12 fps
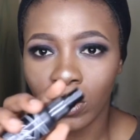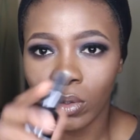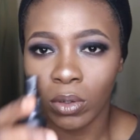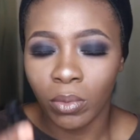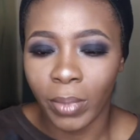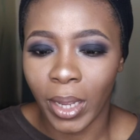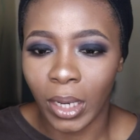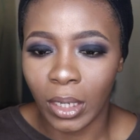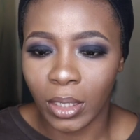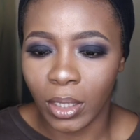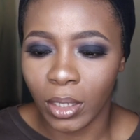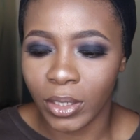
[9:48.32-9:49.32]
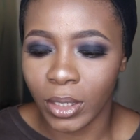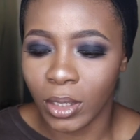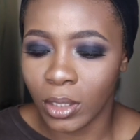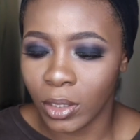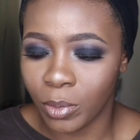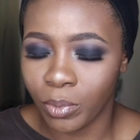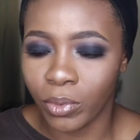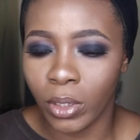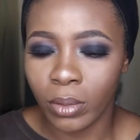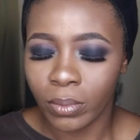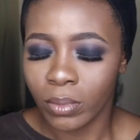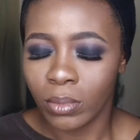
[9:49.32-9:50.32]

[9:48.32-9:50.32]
With my LA Girl setting spray.